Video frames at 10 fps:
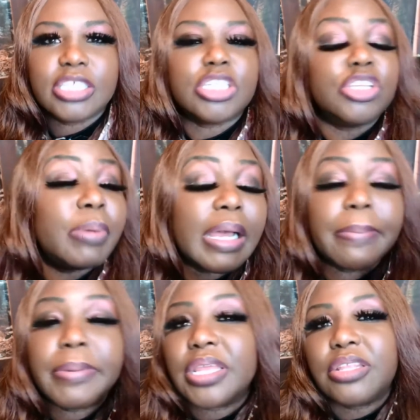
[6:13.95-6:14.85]
So you're
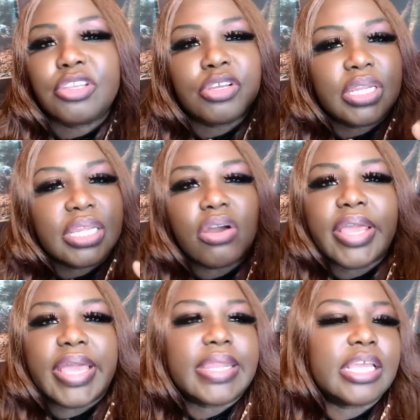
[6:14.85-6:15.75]
popping in, you're going to go
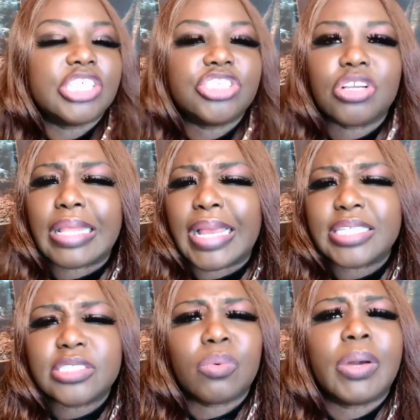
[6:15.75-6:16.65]
ahead and get your
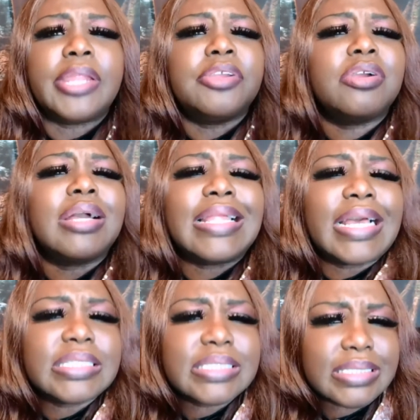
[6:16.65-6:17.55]
glass of wine or your
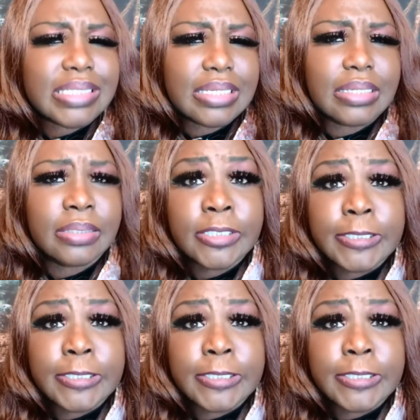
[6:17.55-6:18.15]
glass of tea.